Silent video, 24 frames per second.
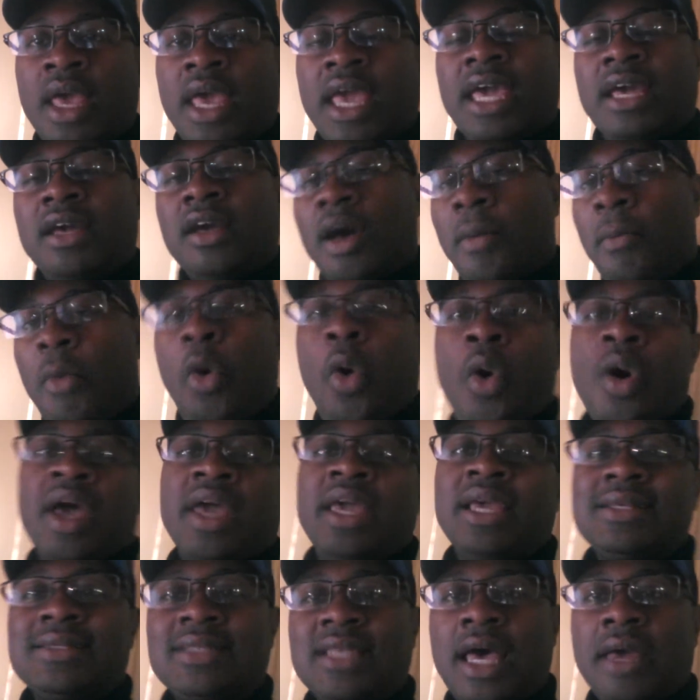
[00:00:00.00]
And come
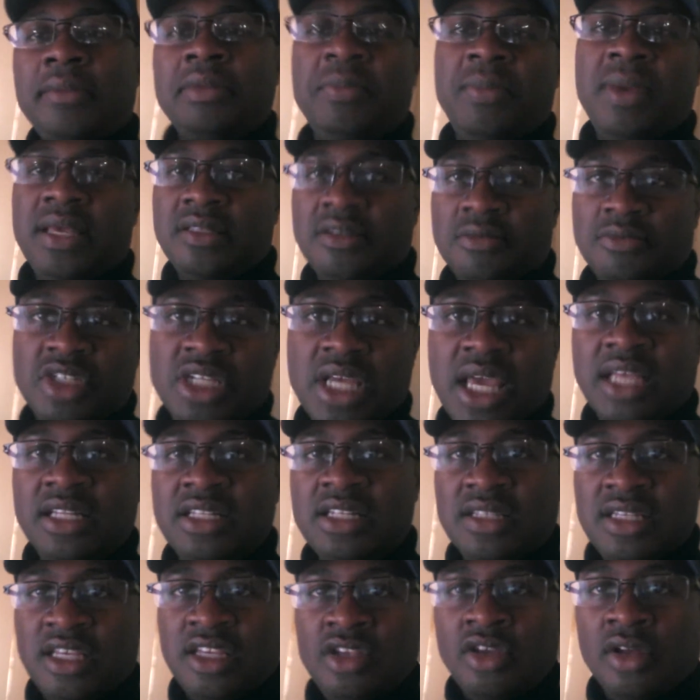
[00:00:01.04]
on, it's time to make some
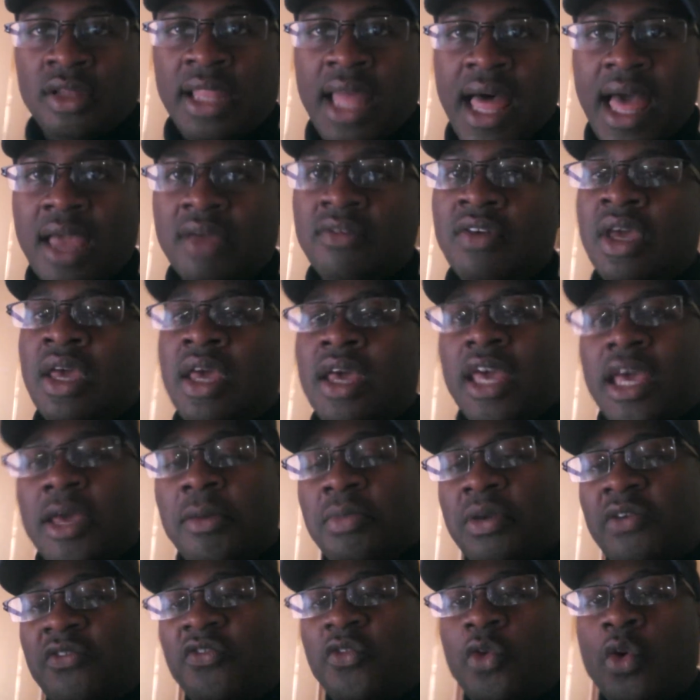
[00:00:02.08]
changes in your life.
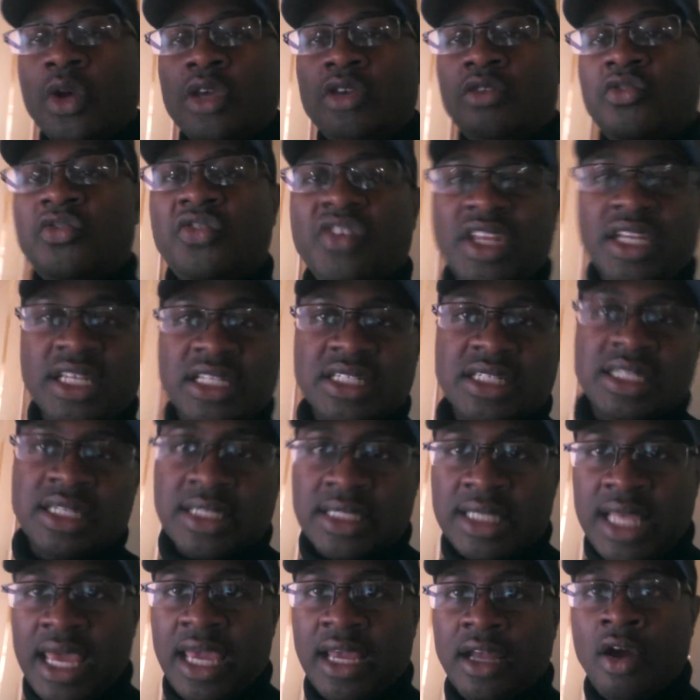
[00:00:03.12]
And before you finish
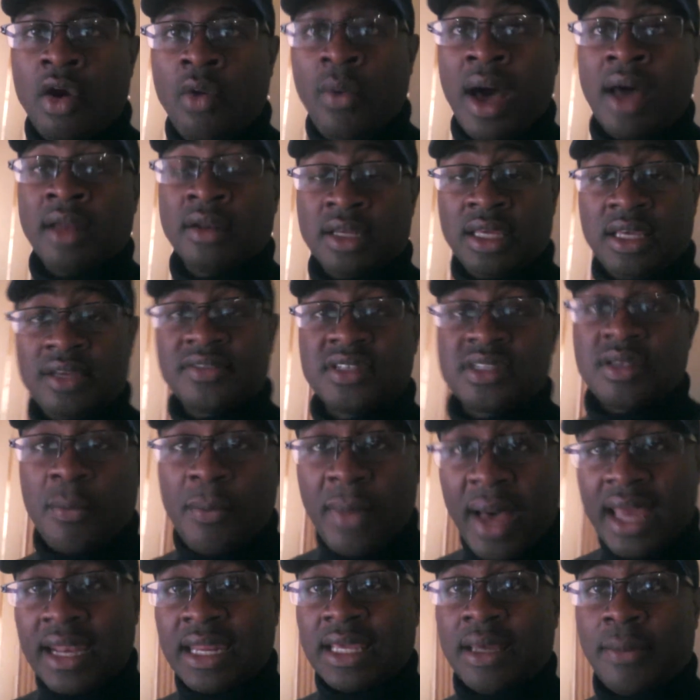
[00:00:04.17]
this day, go out and give
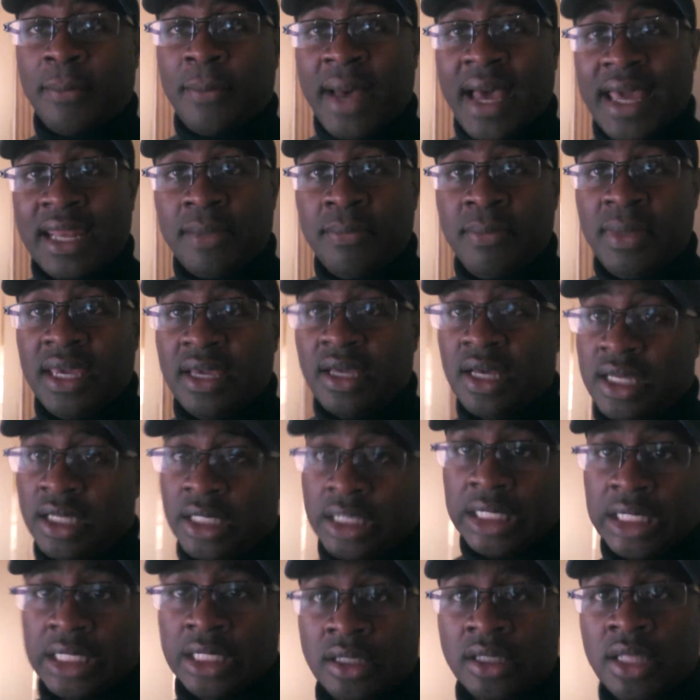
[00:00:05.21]
somebody a mighty big
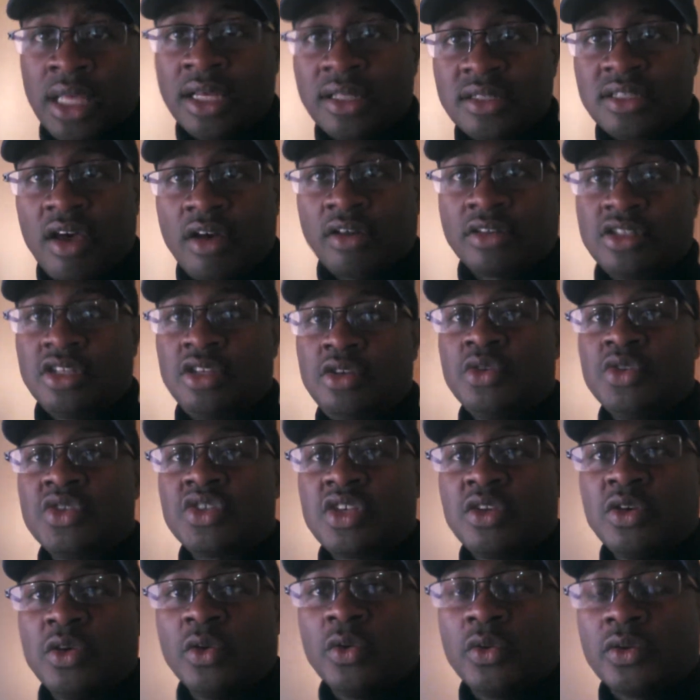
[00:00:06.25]
hug. Talk to you
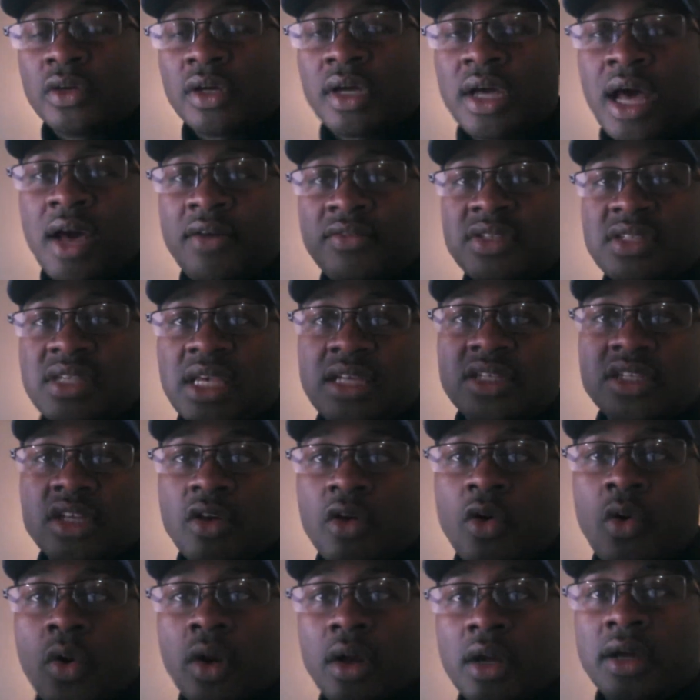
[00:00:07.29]
soon.
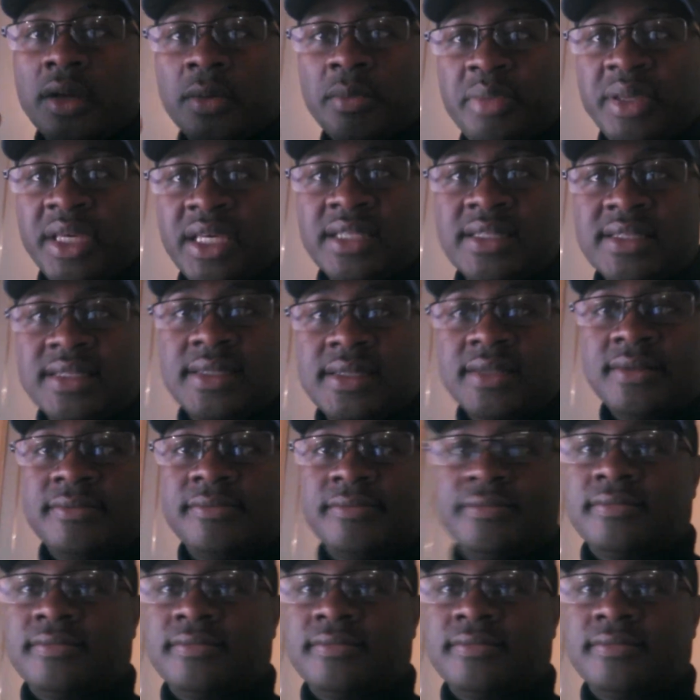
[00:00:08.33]
Conversation Corner. Peace.